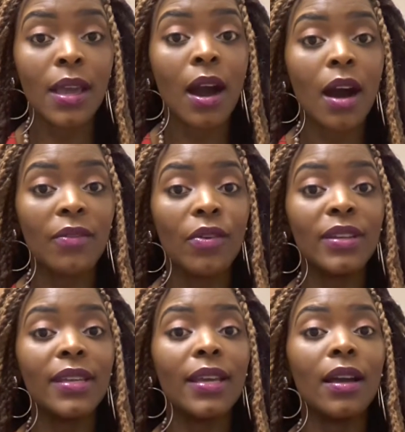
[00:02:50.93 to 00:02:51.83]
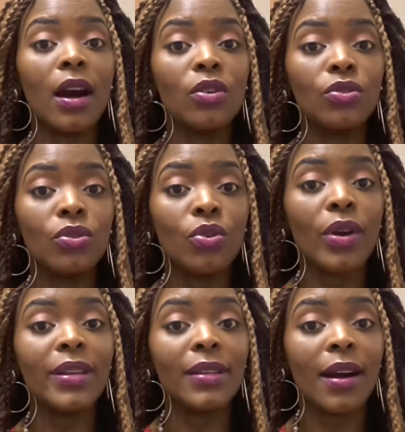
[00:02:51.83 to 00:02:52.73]
avoid taking out
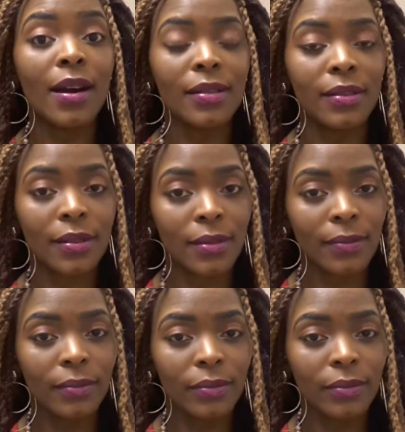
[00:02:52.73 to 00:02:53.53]
credit cards.